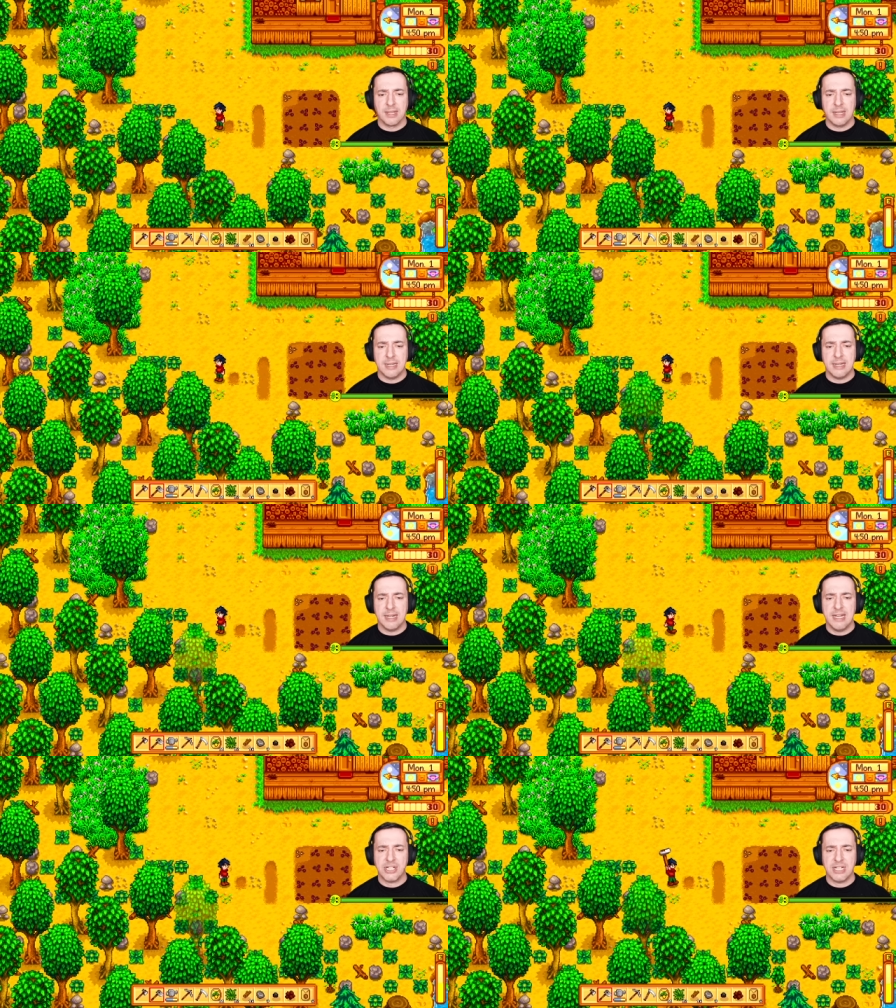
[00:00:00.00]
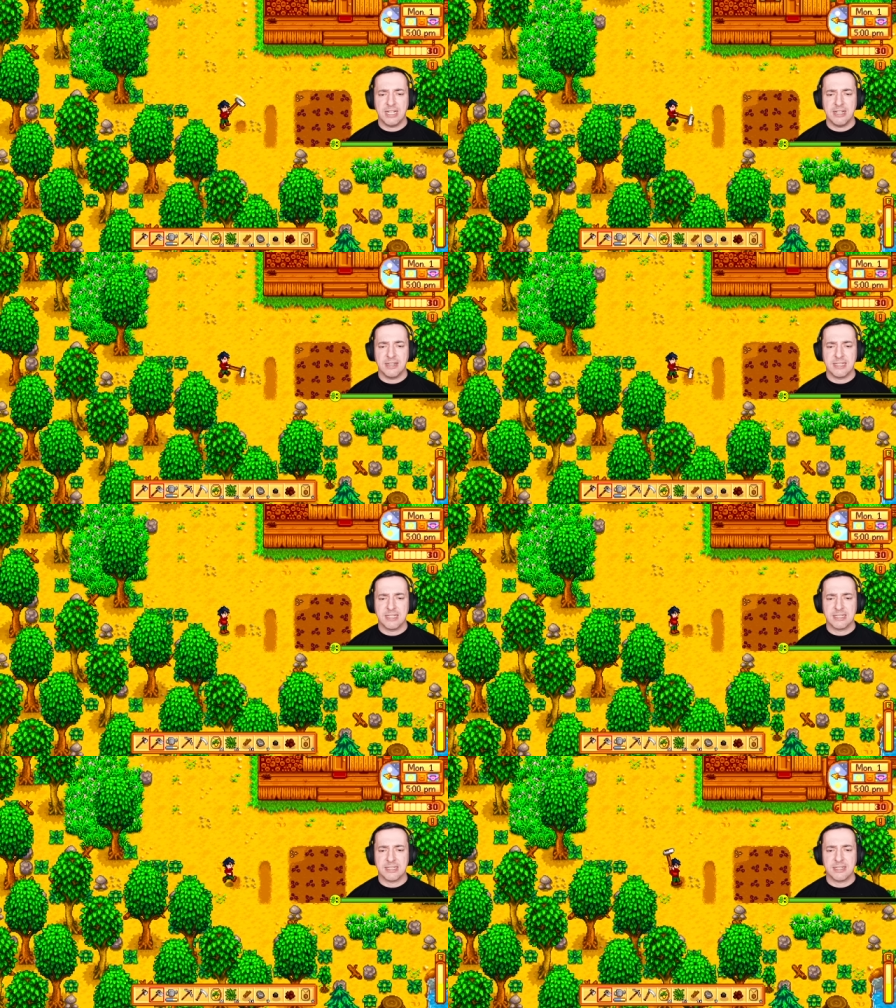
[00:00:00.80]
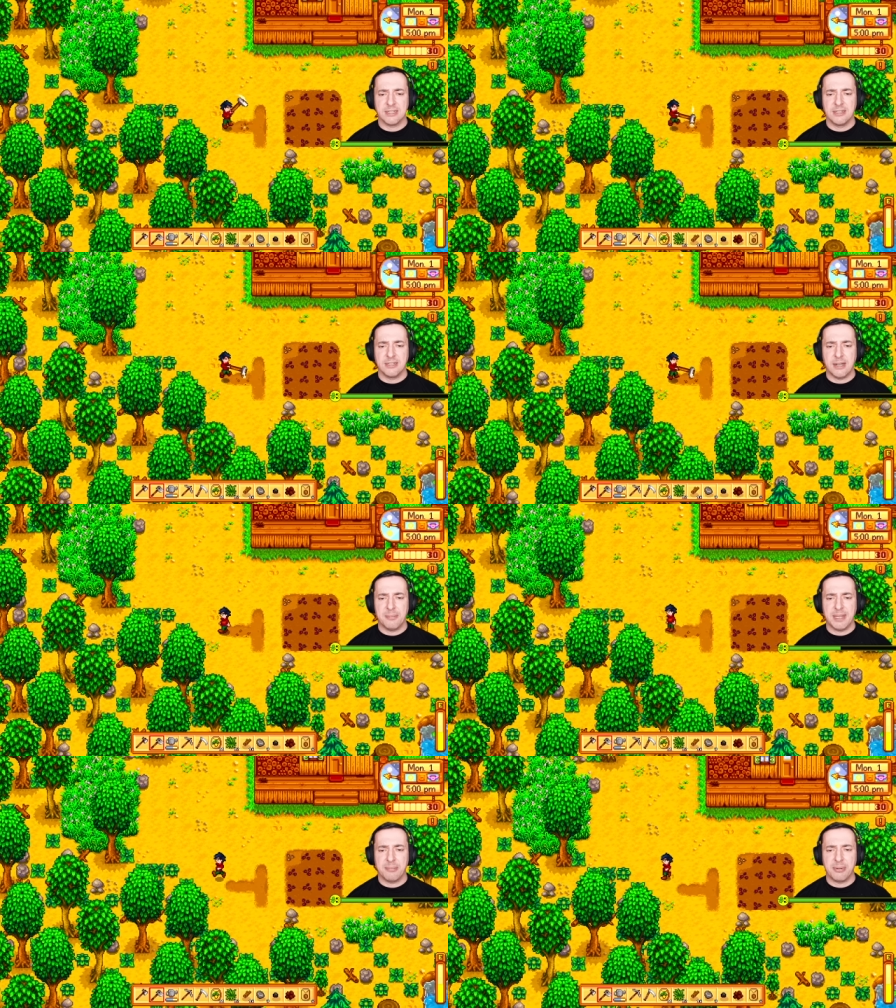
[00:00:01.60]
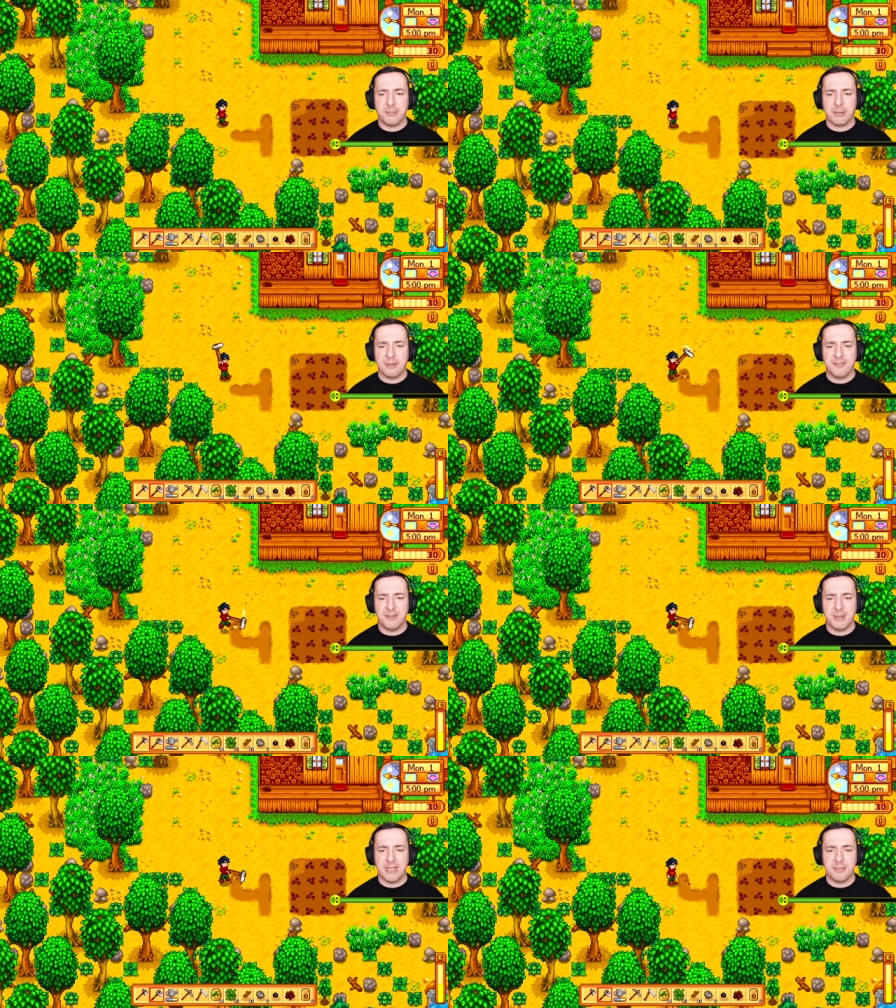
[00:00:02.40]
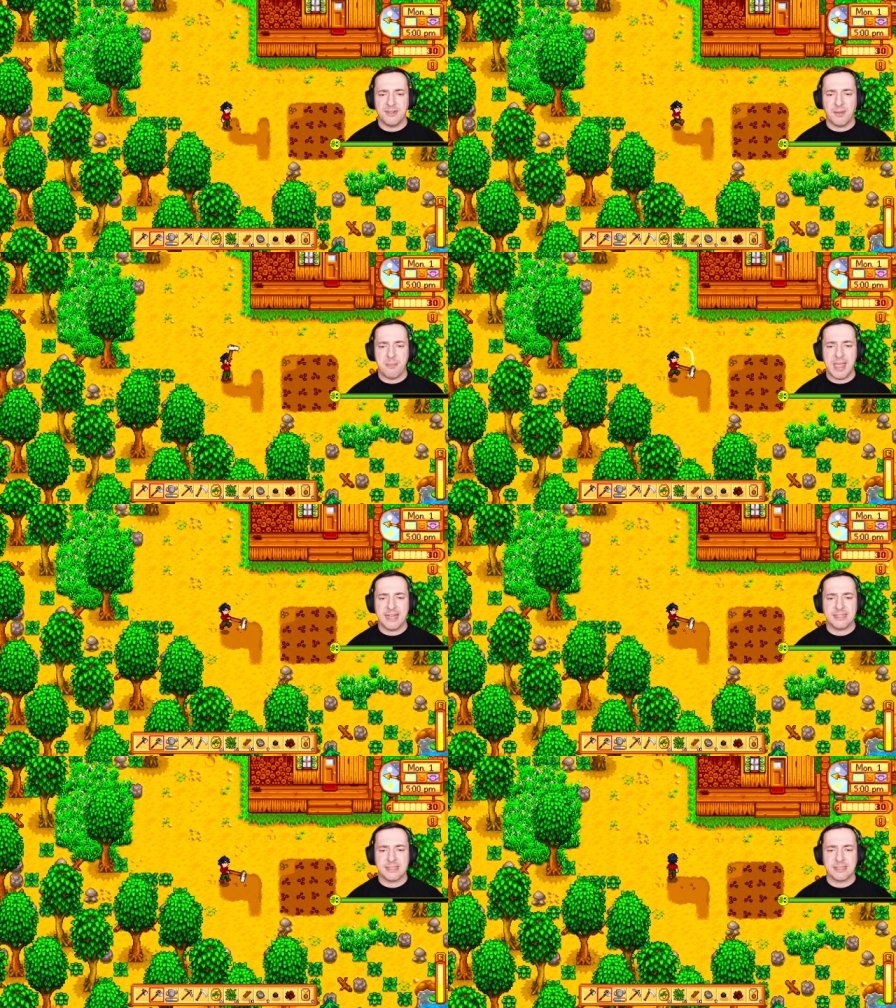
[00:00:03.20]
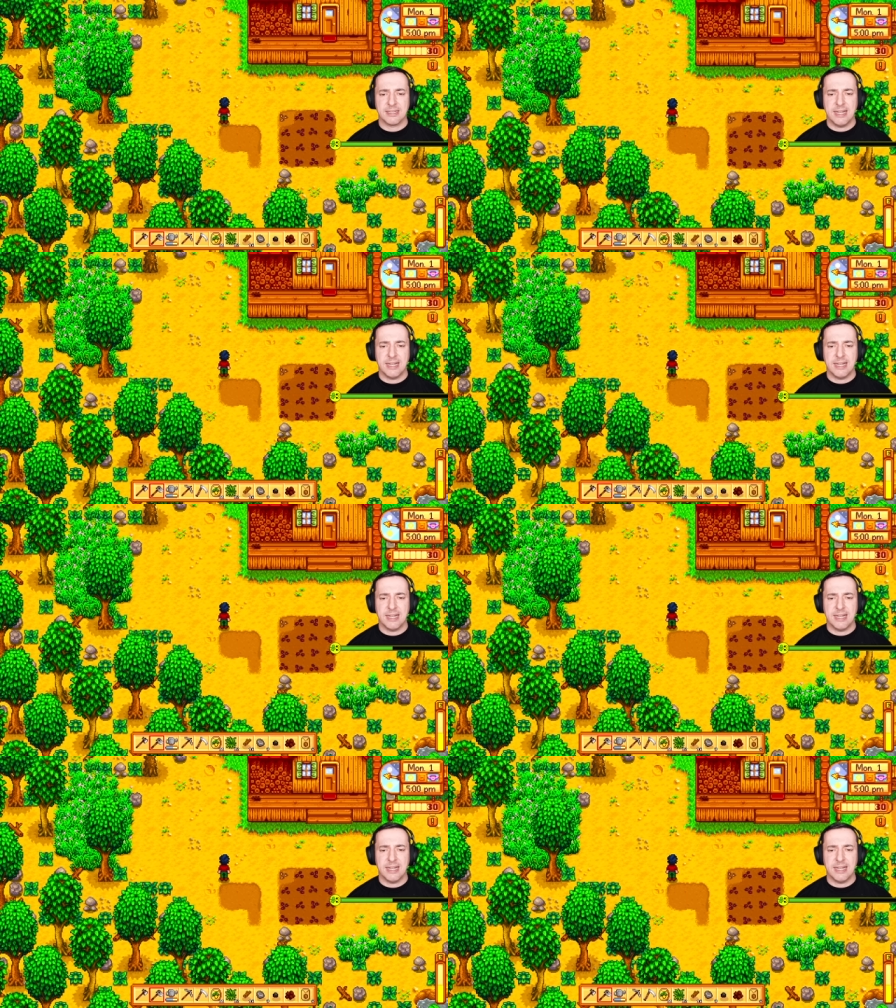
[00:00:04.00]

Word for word: And initially, you know, this is not a big problem if you make a bit of a mess.